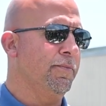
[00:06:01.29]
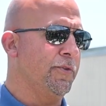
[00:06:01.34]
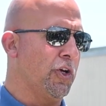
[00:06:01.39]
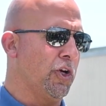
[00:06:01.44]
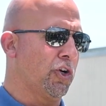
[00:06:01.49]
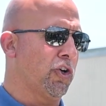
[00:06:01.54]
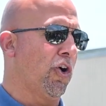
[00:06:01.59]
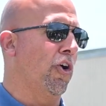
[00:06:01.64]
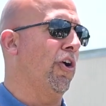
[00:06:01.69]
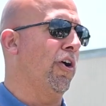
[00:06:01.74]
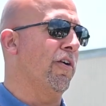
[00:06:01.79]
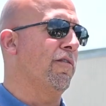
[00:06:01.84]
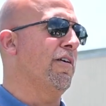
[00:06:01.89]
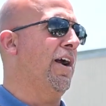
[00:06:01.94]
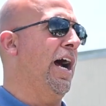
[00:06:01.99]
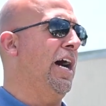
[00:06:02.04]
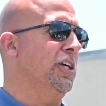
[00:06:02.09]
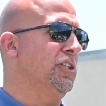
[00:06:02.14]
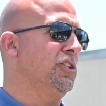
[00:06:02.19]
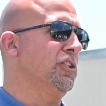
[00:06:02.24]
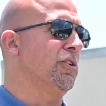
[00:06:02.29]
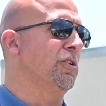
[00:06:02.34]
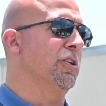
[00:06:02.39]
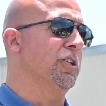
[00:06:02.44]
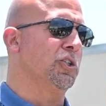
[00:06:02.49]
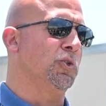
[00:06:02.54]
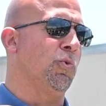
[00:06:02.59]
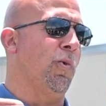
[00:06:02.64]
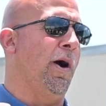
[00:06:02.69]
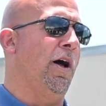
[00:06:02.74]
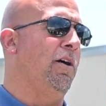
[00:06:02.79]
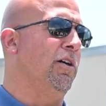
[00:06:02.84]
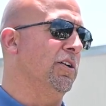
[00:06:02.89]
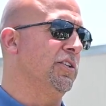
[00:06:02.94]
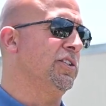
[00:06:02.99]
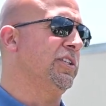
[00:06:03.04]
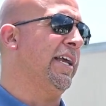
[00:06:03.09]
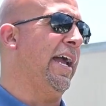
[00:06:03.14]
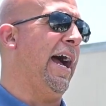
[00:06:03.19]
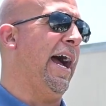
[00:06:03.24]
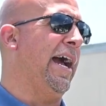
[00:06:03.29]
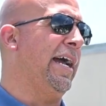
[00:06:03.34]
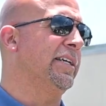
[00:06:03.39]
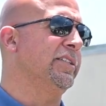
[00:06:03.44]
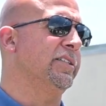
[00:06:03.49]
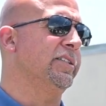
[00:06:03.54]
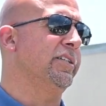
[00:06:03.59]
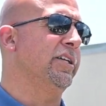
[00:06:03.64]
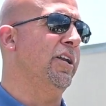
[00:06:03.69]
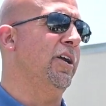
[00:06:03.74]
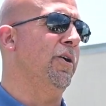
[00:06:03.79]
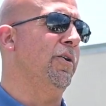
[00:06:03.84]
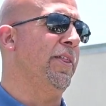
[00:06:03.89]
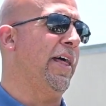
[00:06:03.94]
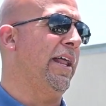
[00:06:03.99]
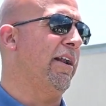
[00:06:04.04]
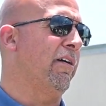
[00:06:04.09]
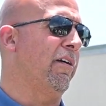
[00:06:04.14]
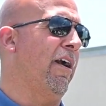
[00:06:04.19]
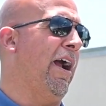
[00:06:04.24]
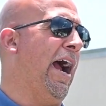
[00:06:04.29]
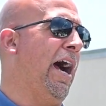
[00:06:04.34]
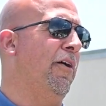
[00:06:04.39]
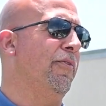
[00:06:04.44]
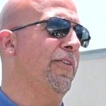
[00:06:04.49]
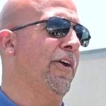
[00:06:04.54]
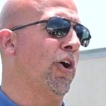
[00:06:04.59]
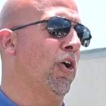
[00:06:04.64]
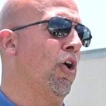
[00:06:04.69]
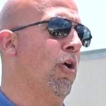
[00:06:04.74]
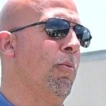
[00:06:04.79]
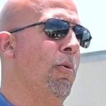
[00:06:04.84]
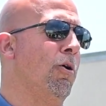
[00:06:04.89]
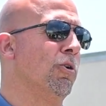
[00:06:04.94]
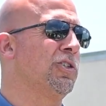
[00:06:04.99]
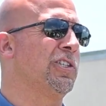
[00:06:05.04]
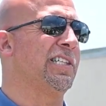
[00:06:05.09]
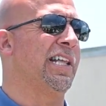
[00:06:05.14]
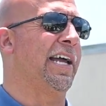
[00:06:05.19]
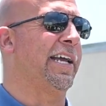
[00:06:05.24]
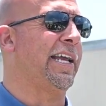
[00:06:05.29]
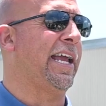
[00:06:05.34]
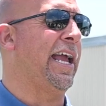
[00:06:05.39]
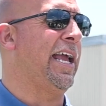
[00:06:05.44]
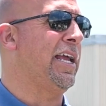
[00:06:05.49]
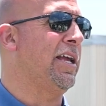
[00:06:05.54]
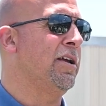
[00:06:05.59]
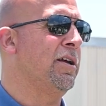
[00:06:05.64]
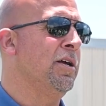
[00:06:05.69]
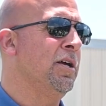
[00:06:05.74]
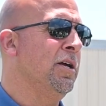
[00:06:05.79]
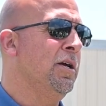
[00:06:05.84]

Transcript: your current roster as well as guys, you know, that are out there, almost like a